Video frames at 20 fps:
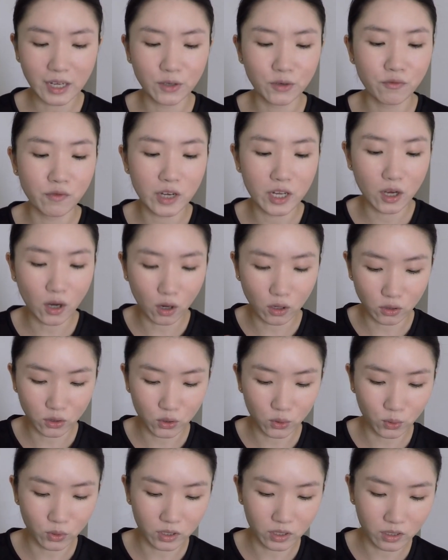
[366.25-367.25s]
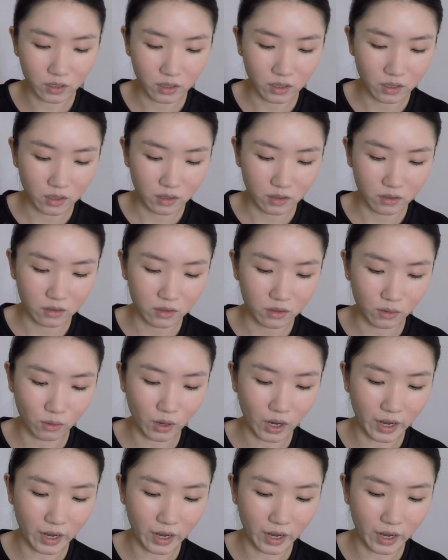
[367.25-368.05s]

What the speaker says: I don't really contour, so